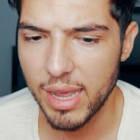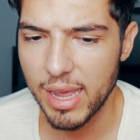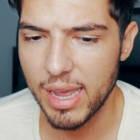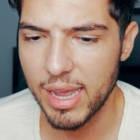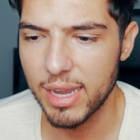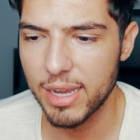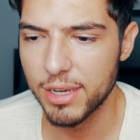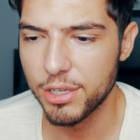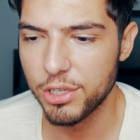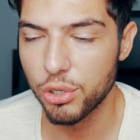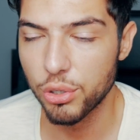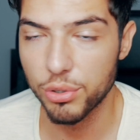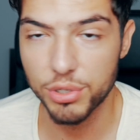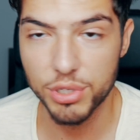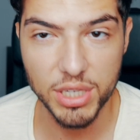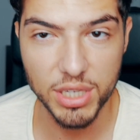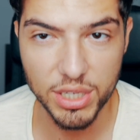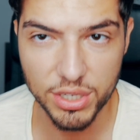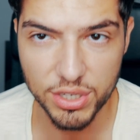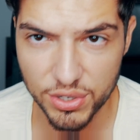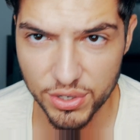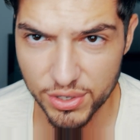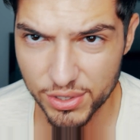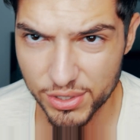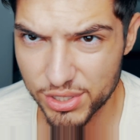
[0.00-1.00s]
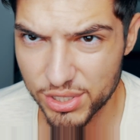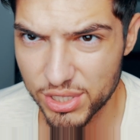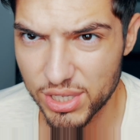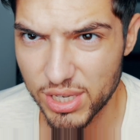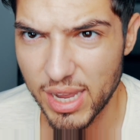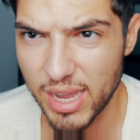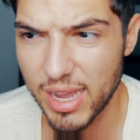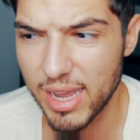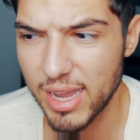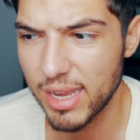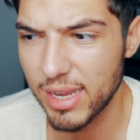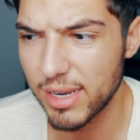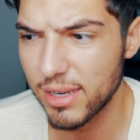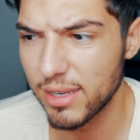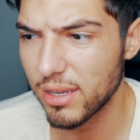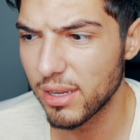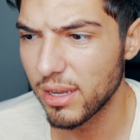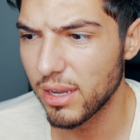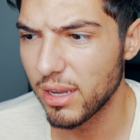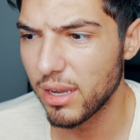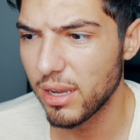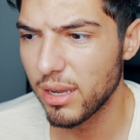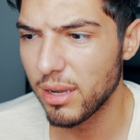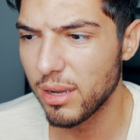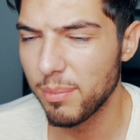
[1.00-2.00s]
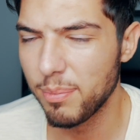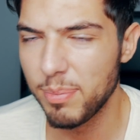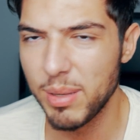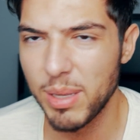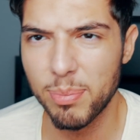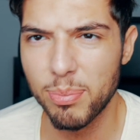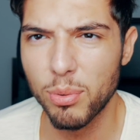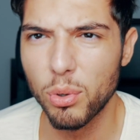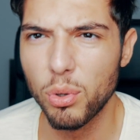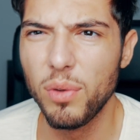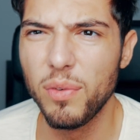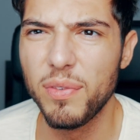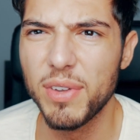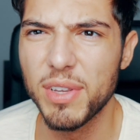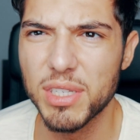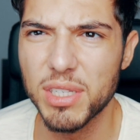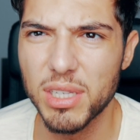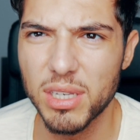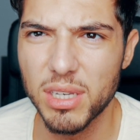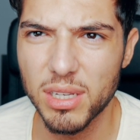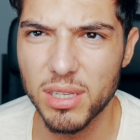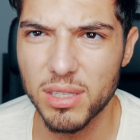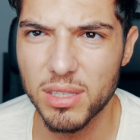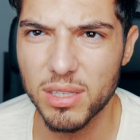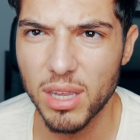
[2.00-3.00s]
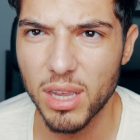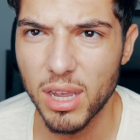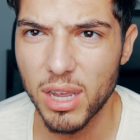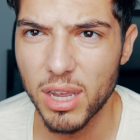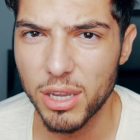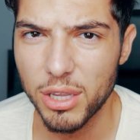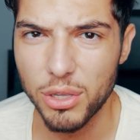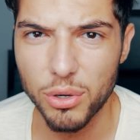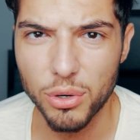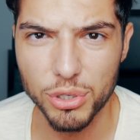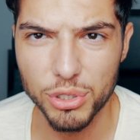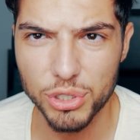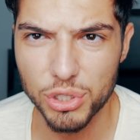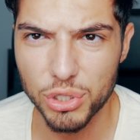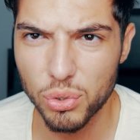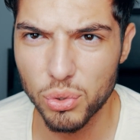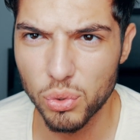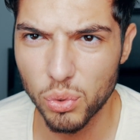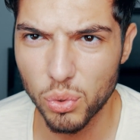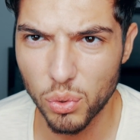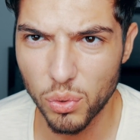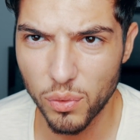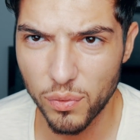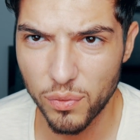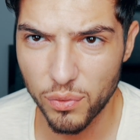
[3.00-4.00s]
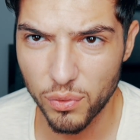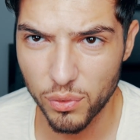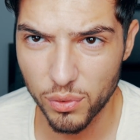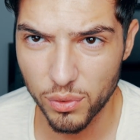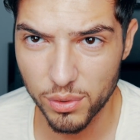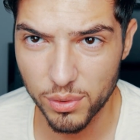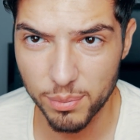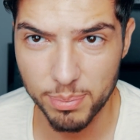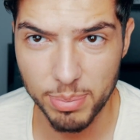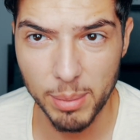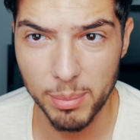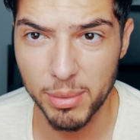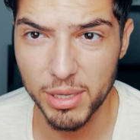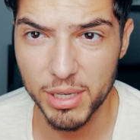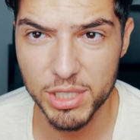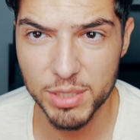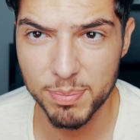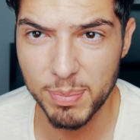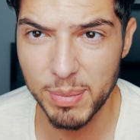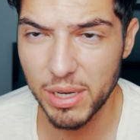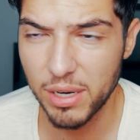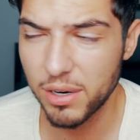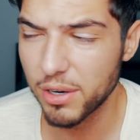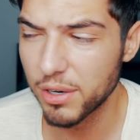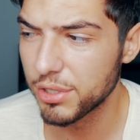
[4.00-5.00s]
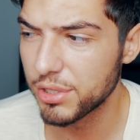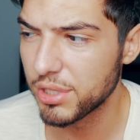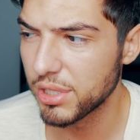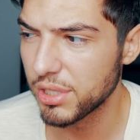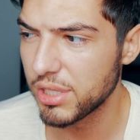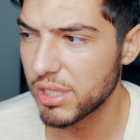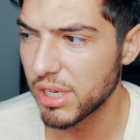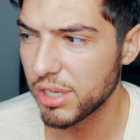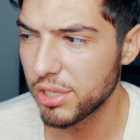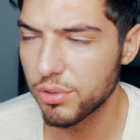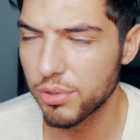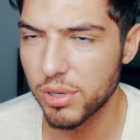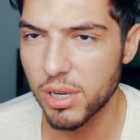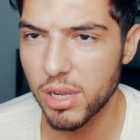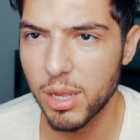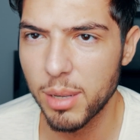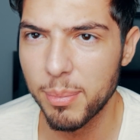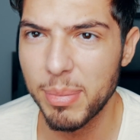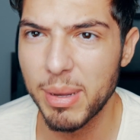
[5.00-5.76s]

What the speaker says: add your teachers, add people who visited your school for public speakers, etc.